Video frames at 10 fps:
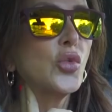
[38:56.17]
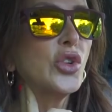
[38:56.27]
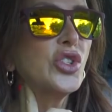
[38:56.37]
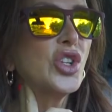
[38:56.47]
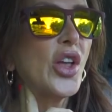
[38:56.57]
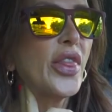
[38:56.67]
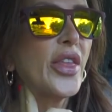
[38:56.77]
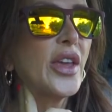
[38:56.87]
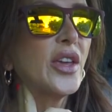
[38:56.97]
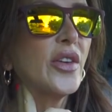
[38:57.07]
what did y'all
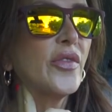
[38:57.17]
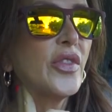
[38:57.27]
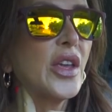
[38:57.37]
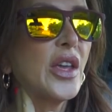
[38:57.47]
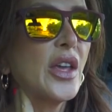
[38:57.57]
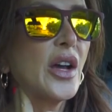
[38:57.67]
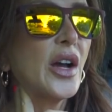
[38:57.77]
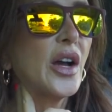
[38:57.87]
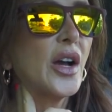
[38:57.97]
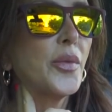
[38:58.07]
think of the
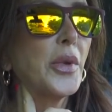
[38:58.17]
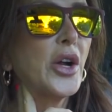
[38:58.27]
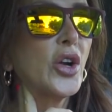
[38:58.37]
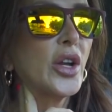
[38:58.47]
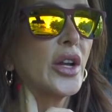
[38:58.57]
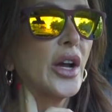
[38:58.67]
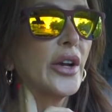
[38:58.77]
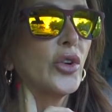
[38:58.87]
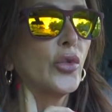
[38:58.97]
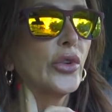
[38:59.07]
uh, American
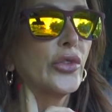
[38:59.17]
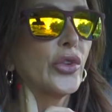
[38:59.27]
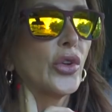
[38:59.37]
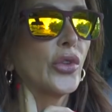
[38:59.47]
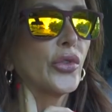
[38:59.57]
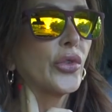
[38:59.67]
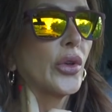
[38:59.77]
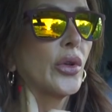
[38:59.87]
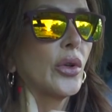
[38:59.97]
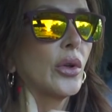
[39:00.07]
Idol results?
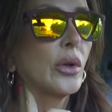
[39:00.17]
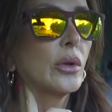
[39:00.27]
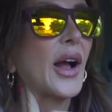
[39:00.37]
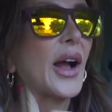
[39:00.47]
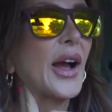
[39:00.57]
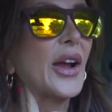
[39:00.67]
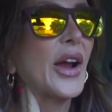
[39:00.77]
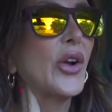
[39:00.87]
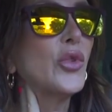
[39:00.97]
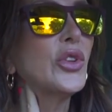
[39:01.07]
I,
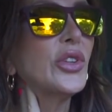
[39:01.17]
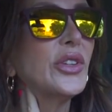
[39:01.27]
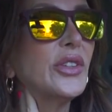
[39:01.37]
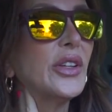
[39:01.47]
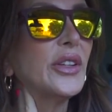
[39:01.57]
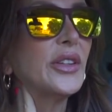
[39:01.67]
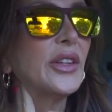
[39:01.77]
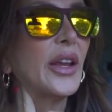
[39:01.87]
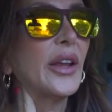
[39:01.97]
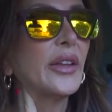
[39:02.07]
I really did
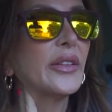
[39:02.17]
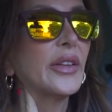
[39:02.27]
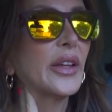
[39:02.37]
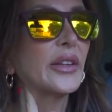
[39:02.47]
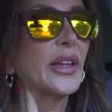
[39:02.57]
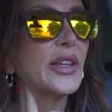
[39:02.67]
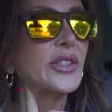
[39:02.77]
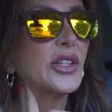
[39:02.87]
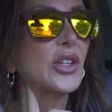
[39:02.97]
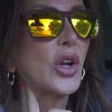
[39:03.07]
think that
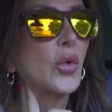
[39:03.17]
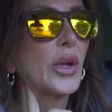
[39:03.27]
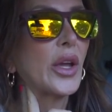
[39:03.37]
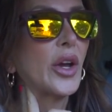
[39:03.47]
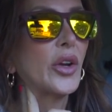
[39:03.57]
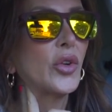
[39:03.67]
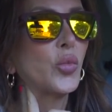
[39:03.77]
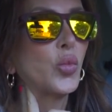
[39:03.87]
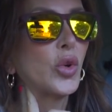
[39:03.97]
Lacey going home